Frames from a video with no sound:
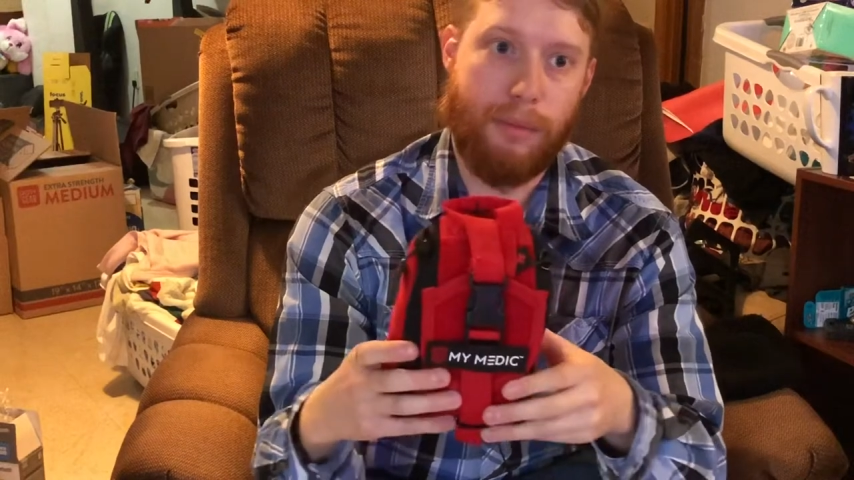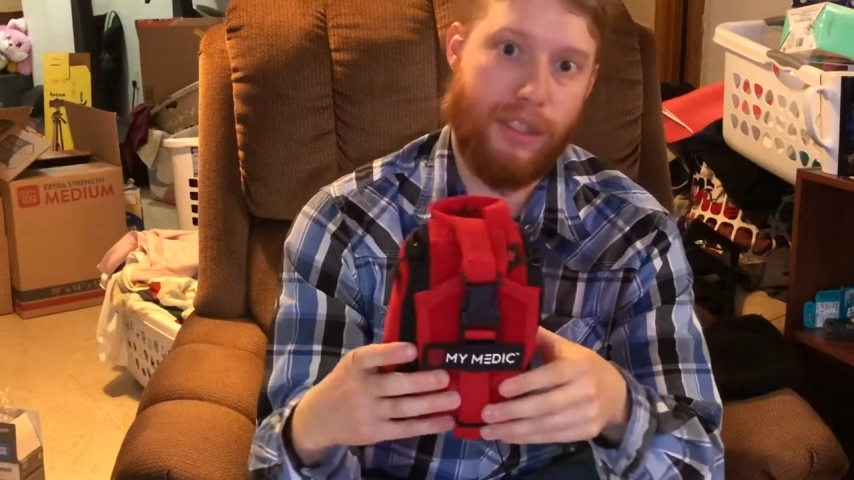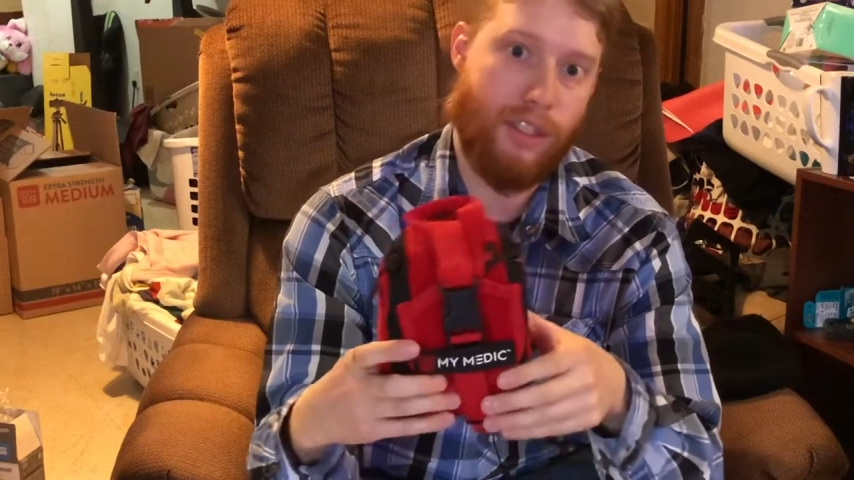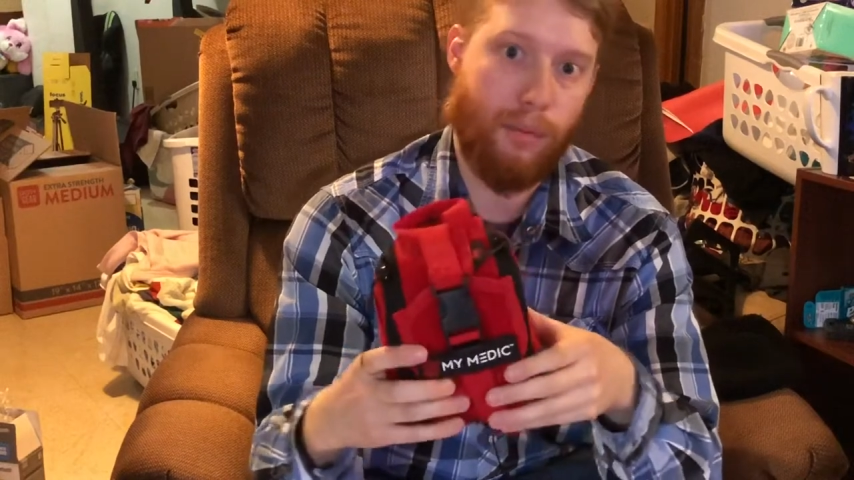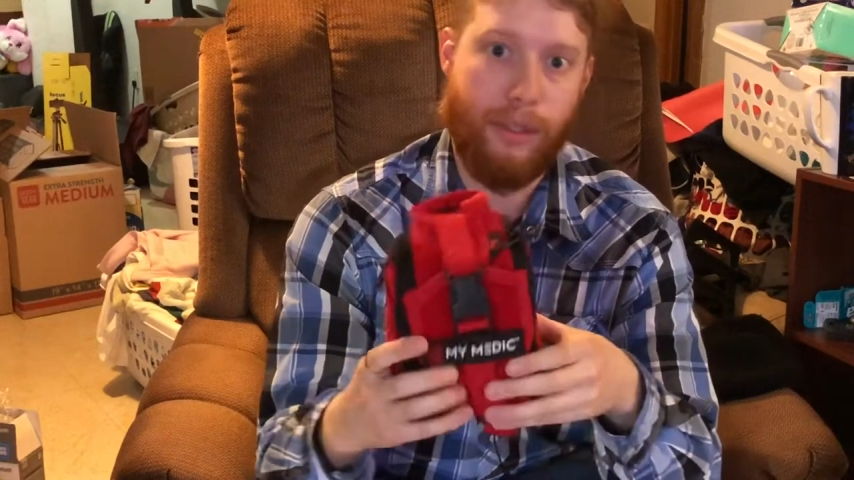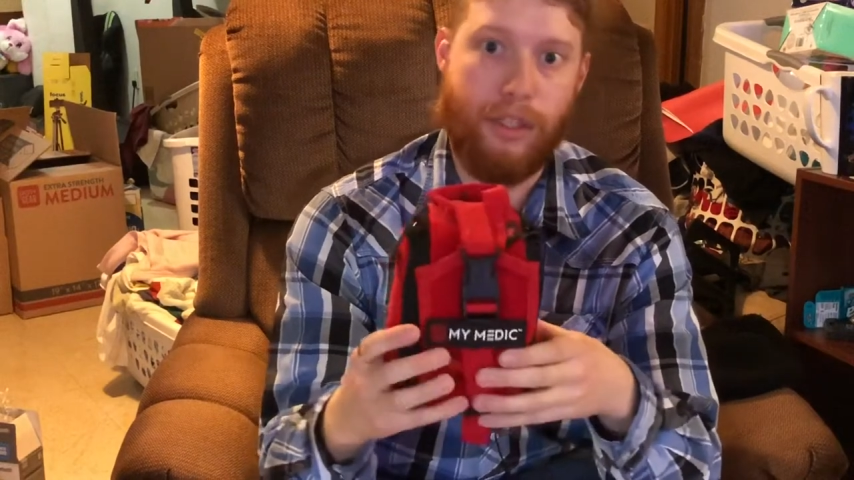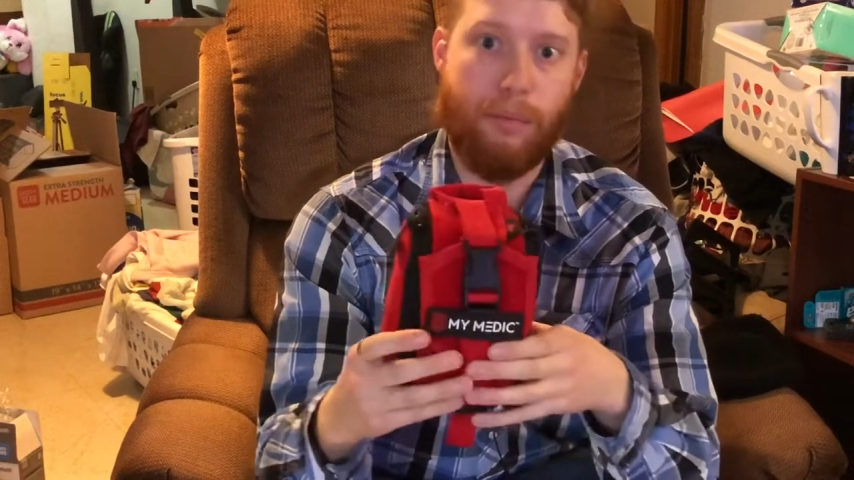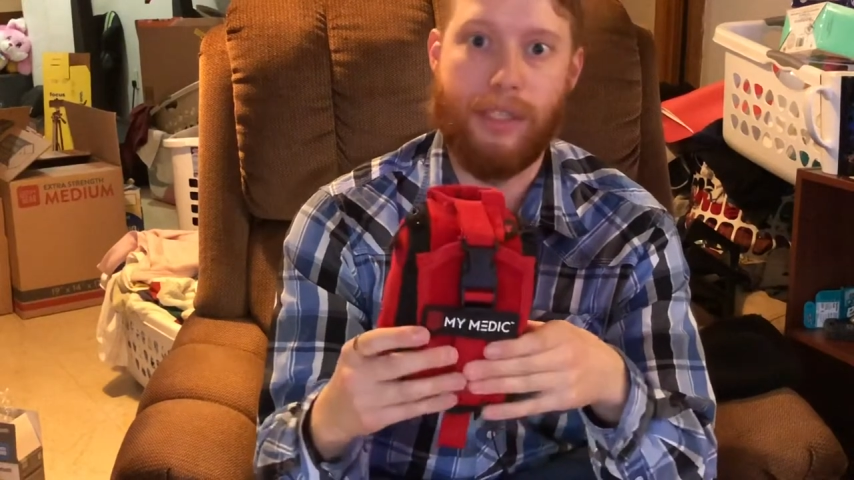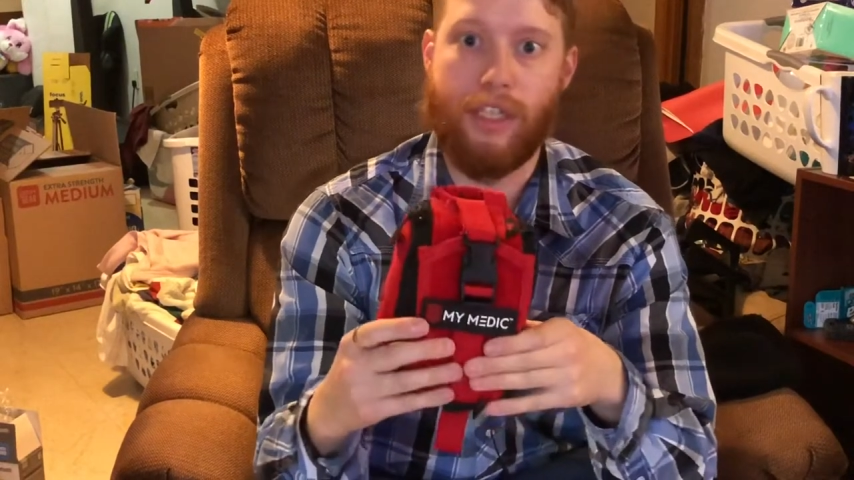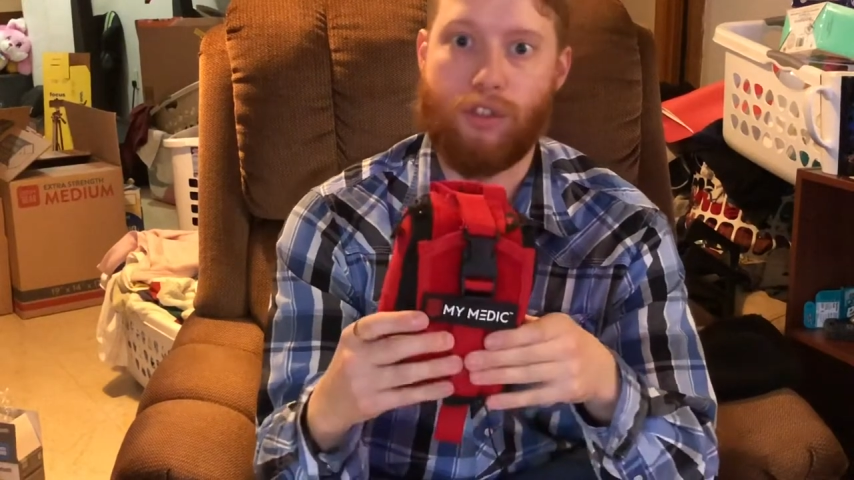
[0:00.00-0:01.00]
but somebody could
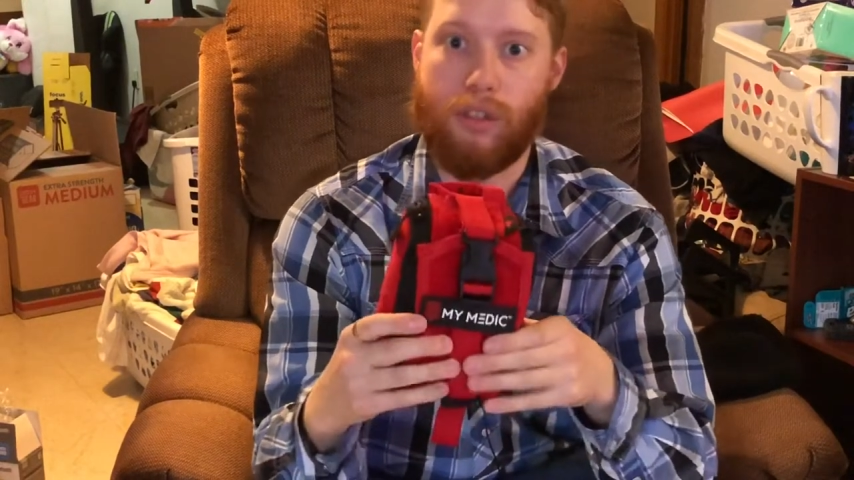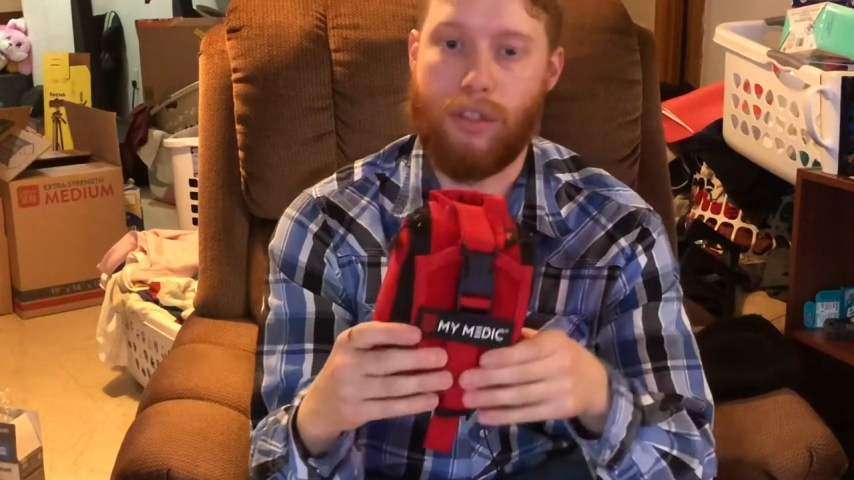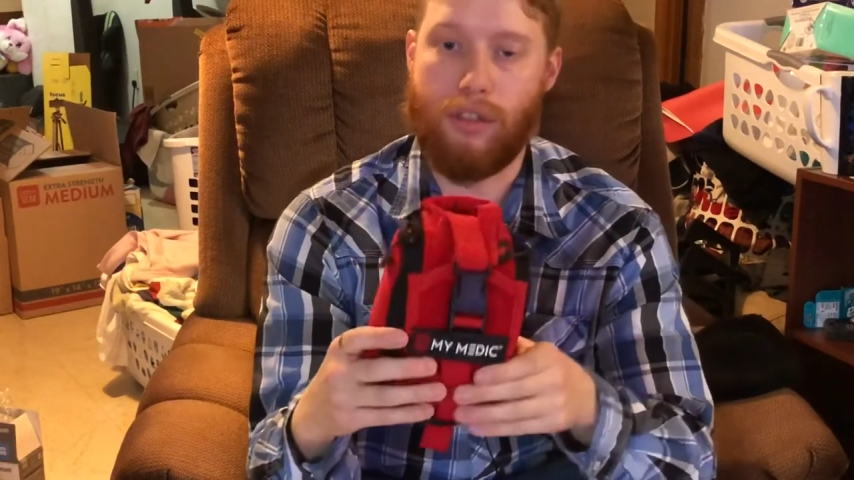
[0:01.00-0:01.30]
potentially